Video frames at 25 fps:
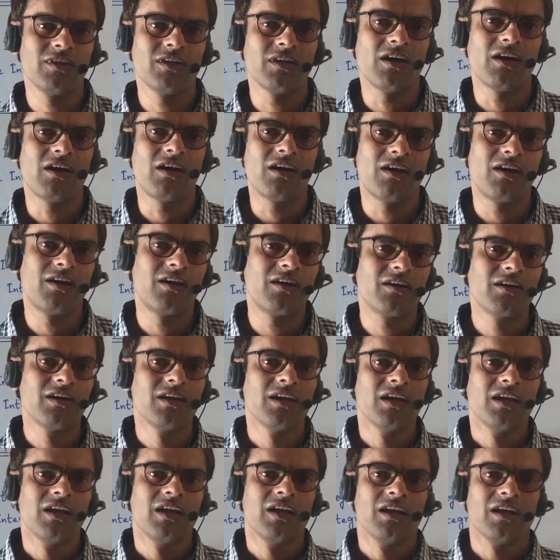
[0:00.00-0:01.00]
are
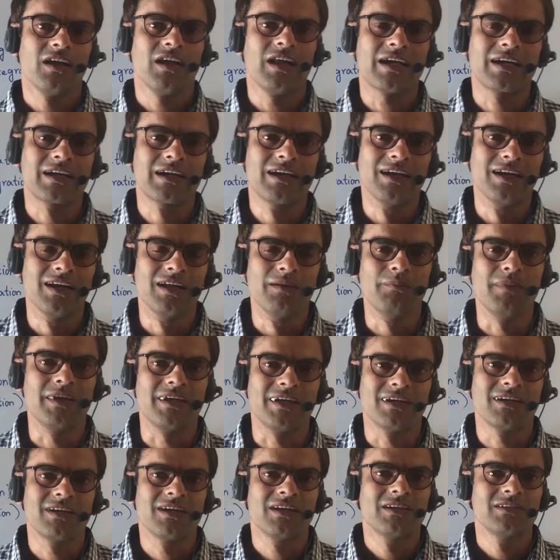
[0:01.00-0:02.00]
like
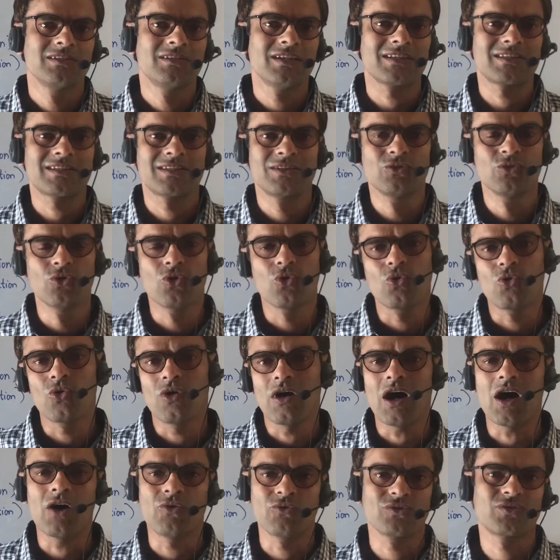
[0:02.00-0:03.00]
limited. Just know
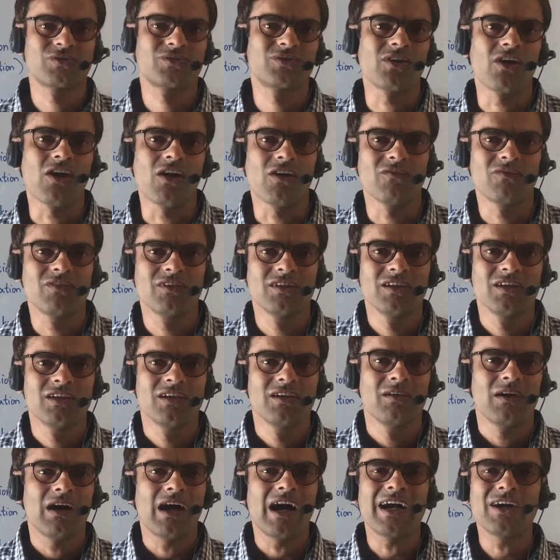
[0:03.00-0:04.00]
how to solve.
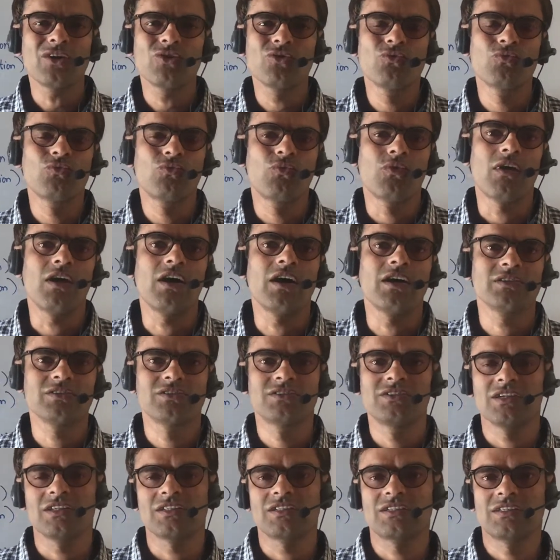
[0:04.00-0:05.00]
I don't want
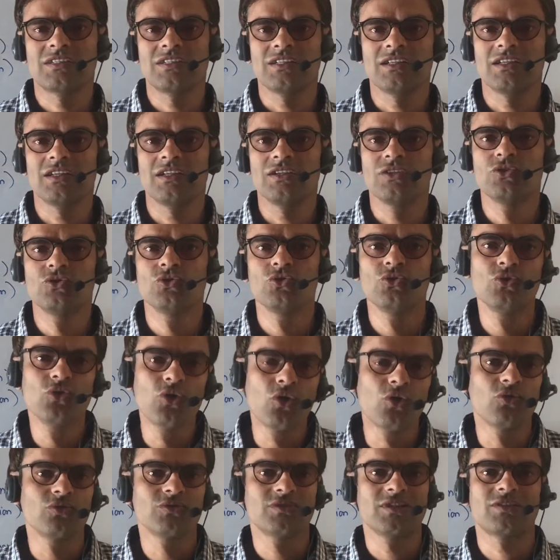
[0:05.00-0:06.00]
just
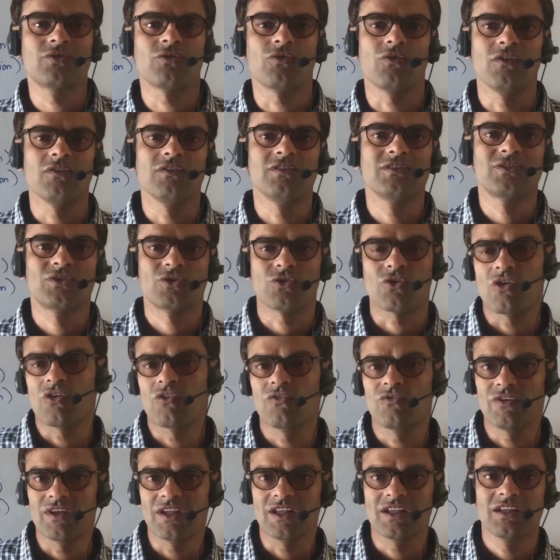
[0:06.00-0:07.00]
just only
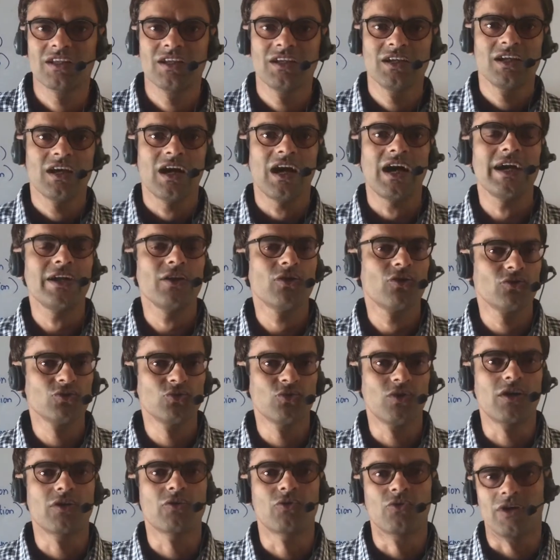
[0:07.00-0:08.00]
solving. I know you
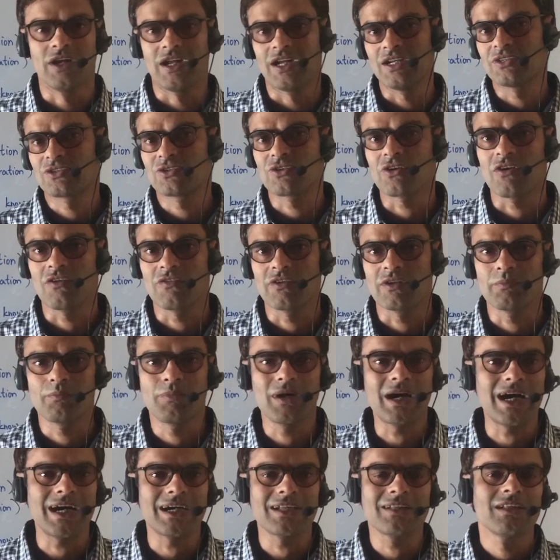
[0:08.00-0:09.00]
are good in solving,
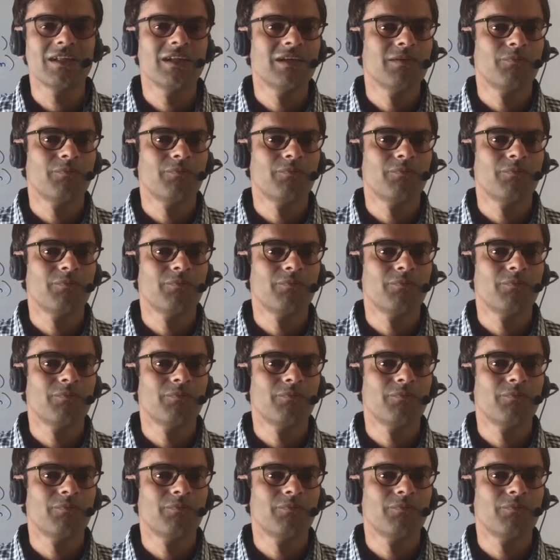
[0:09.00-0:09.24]
but